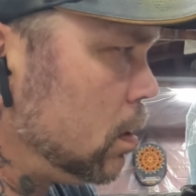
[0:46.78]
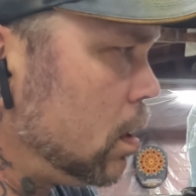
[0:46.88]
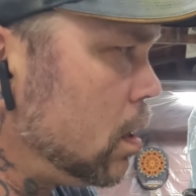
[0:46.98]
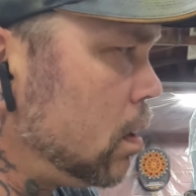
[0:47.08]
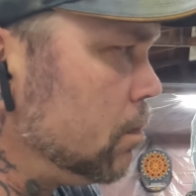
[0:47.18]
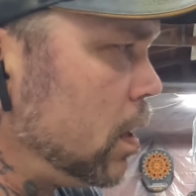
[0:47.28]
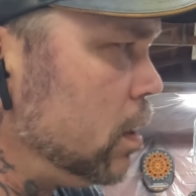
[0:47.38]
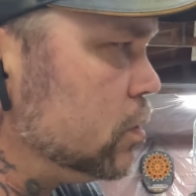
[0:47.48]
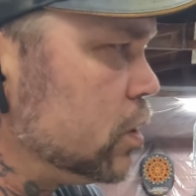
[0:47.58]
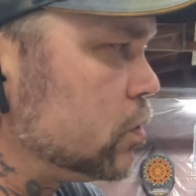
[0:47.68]

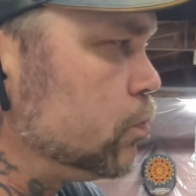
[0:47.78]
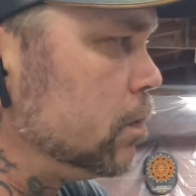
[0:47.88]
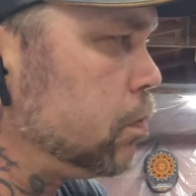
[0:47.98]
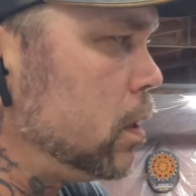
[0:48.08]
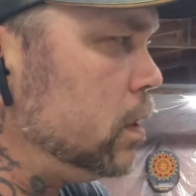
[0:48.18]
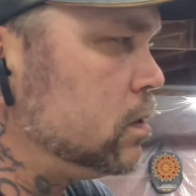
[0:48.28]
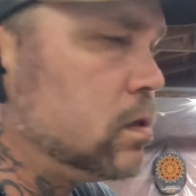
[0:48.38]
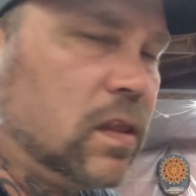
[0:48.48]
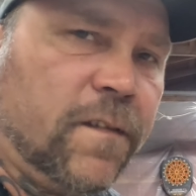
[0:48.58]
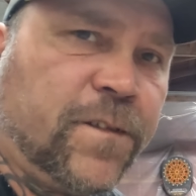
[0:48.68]
and just replace
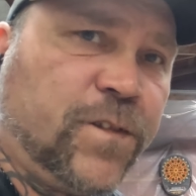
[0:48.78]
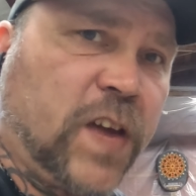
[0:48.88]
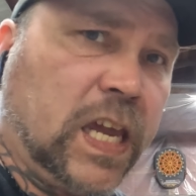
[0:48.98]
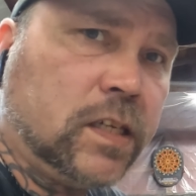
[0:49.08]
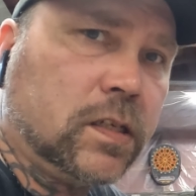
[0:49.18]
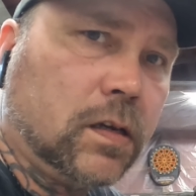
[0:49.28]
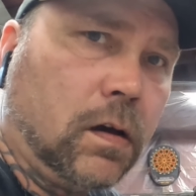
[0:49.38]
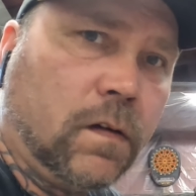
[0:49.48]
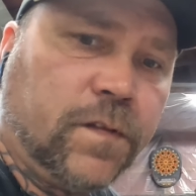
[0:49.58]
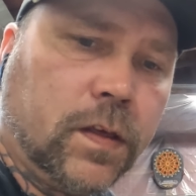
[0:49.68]
the face
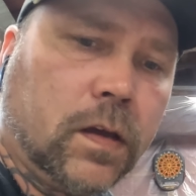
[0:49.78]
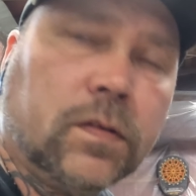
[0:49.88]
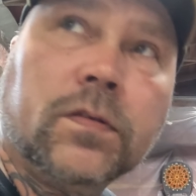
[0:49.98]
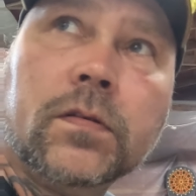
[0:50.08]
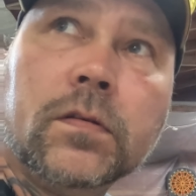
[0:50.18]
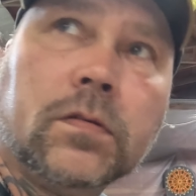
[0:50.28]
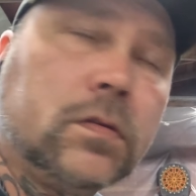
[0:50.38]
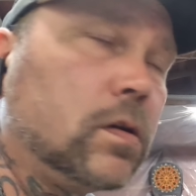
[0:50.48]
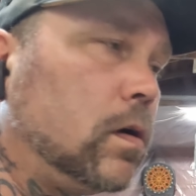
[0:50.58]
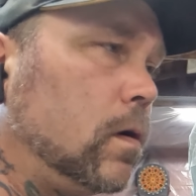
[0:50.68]
of this.
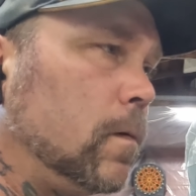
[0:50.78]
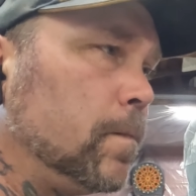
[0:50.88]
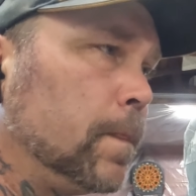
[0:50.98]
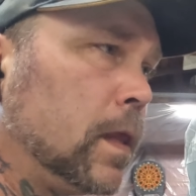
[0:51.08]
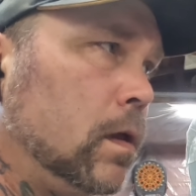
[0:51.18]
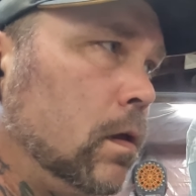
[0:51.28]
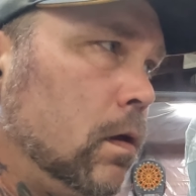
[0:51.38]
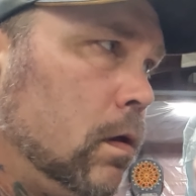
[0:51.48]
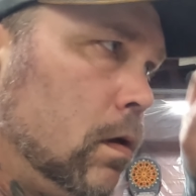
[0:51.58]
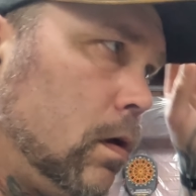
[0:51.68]
So
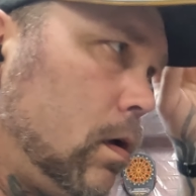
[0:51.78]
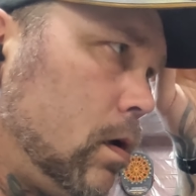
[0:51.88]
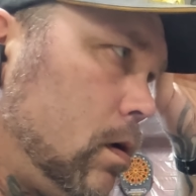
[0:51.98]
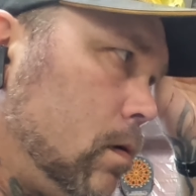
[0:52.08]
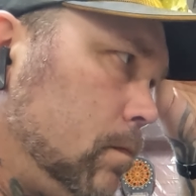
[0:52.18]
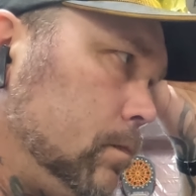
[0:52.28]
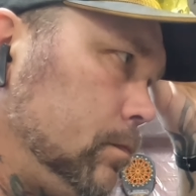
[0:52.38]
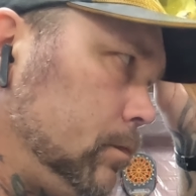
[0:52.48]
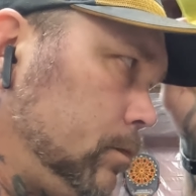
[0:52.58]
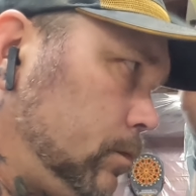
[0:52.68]
I'm
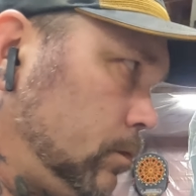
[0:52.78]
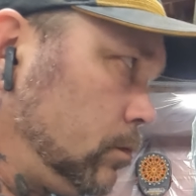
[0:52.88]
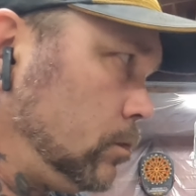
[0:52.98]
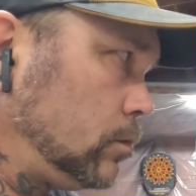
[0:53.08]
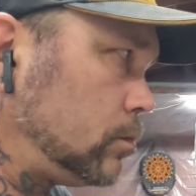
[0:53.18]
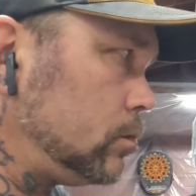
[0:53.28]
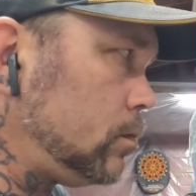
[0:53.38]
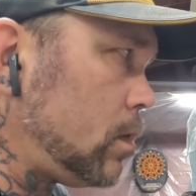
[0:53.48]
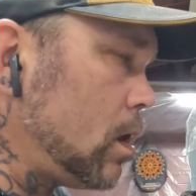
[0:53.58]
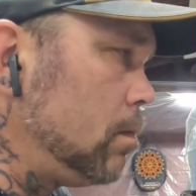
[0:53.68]

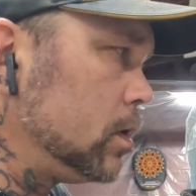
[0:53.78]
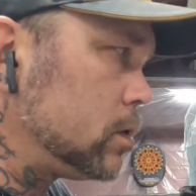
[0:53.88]
going to